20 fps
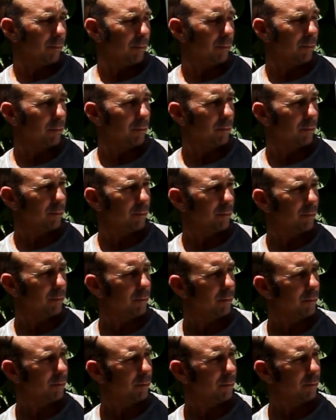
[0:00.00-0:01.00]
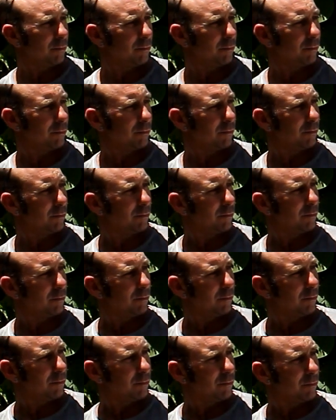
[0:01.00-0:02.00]

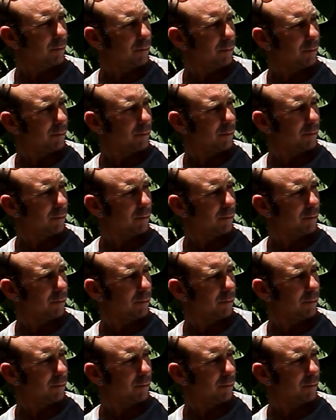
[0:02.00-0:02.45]
(not speaking)